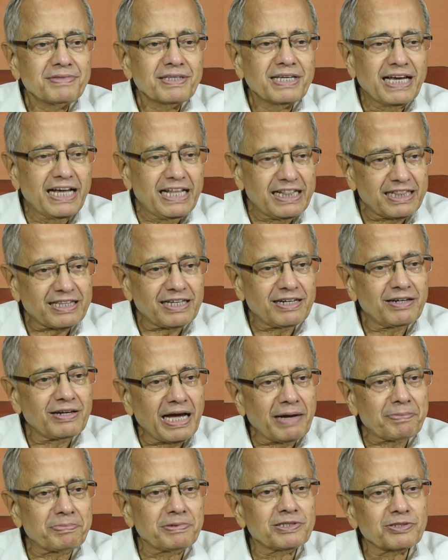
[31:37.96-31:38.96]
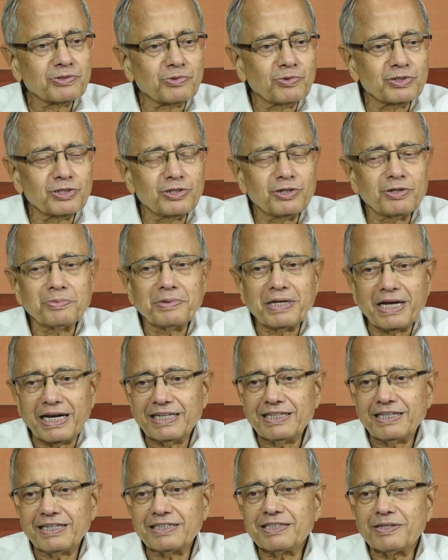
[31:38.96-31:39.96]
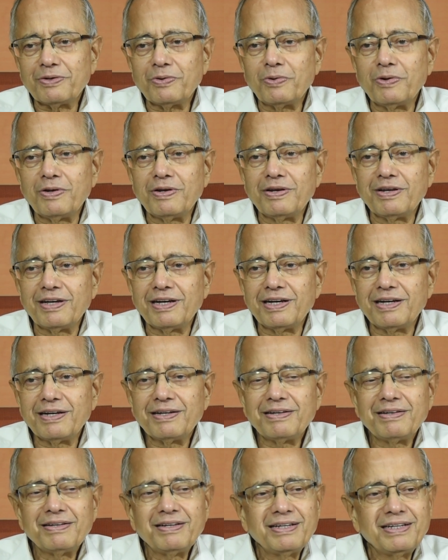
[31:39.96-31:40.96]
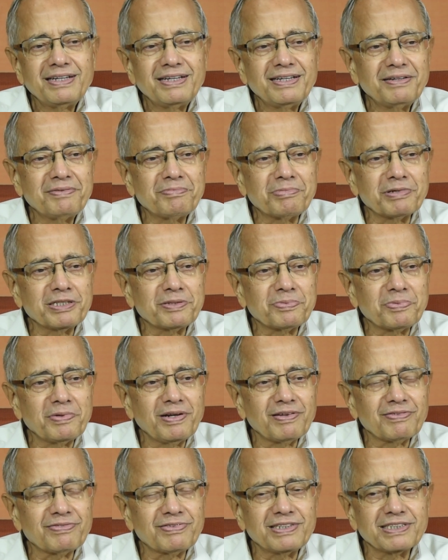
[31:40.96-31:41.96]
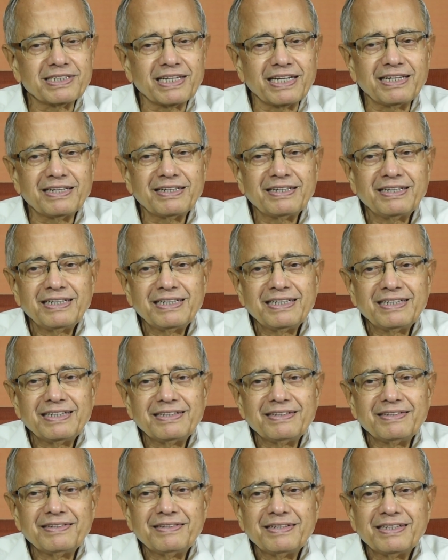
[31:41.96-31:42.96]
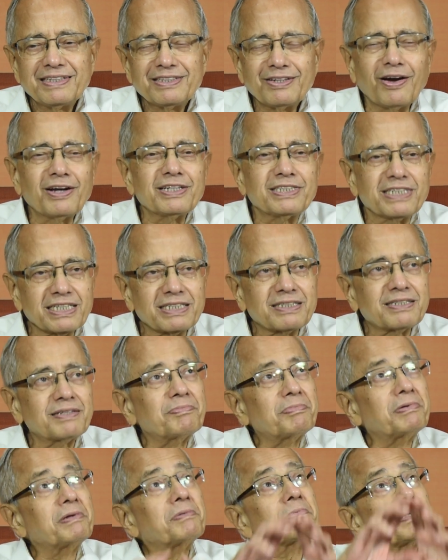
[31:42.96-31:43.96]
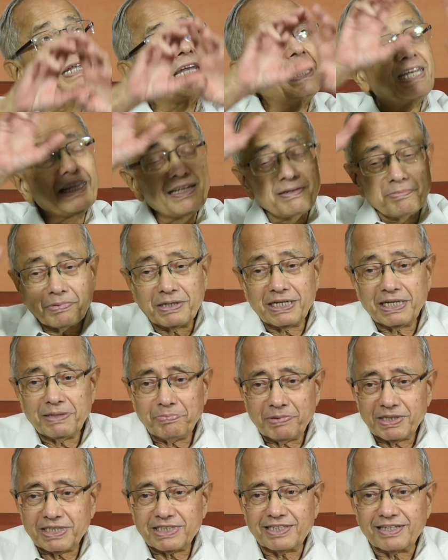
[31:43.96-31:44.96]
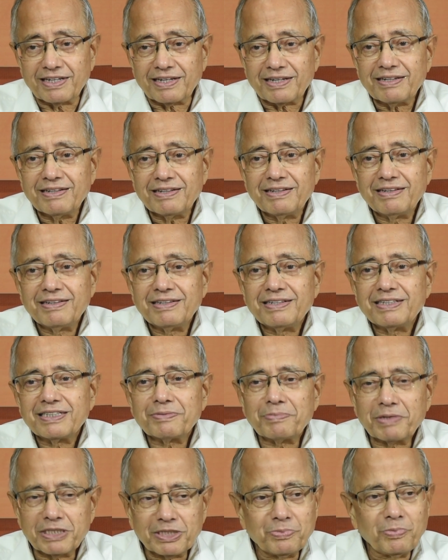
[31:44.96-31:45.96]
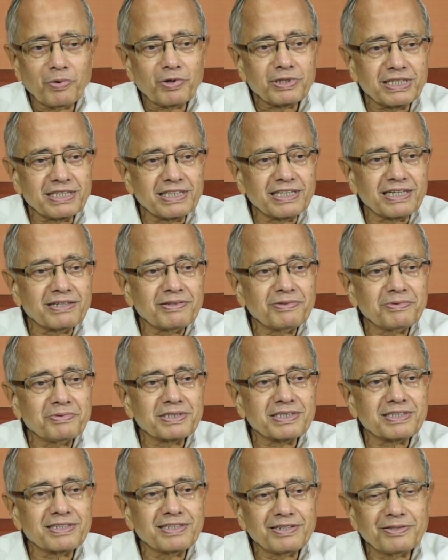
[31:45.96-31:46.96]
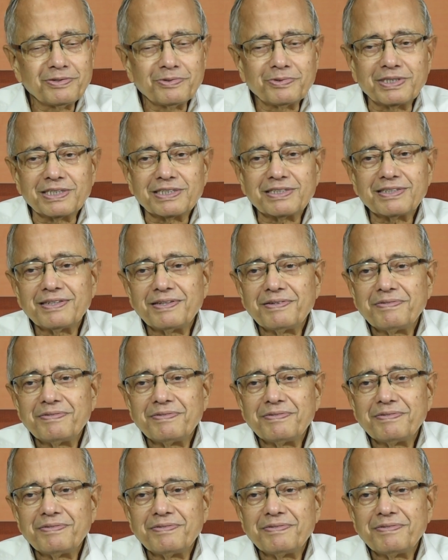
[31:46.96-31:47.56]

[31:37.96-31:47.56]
Health and happiness quotient to be high. That's the whole principle of design. Not just to be creating a pretty picture, much more than that. You must do this.